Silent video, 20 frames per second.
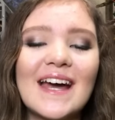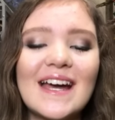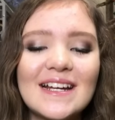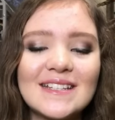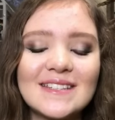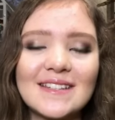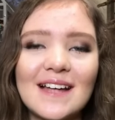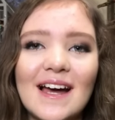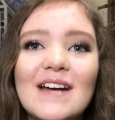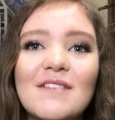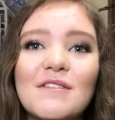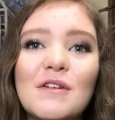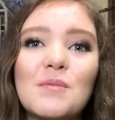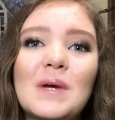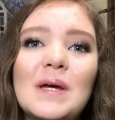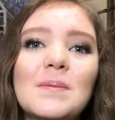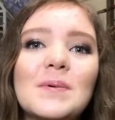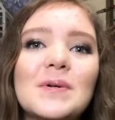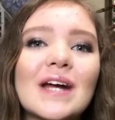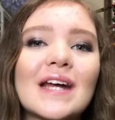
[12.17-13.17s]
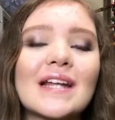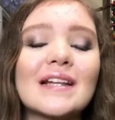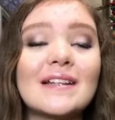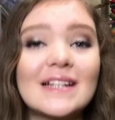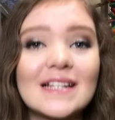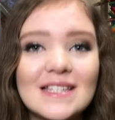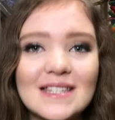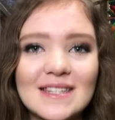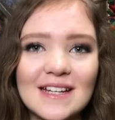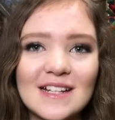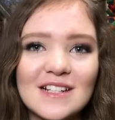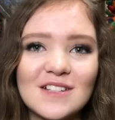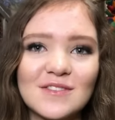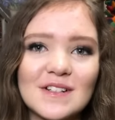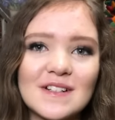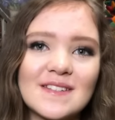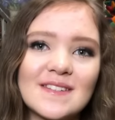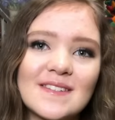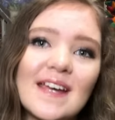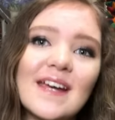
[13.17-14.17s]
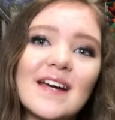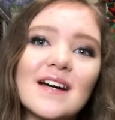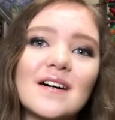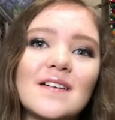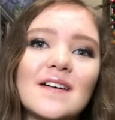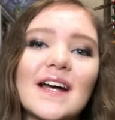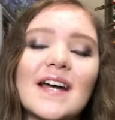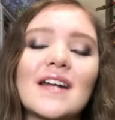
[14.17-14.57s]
a site where people can list things for sale,